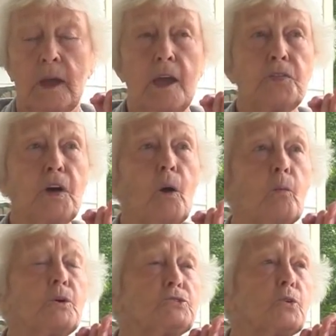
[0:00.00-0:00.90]
he
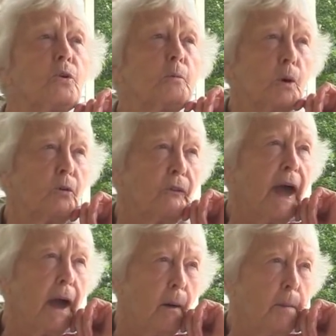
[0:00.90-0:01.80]
thought we was going to move
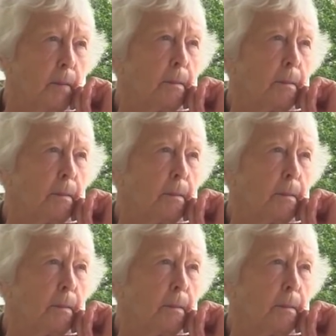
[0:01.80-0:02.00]
out.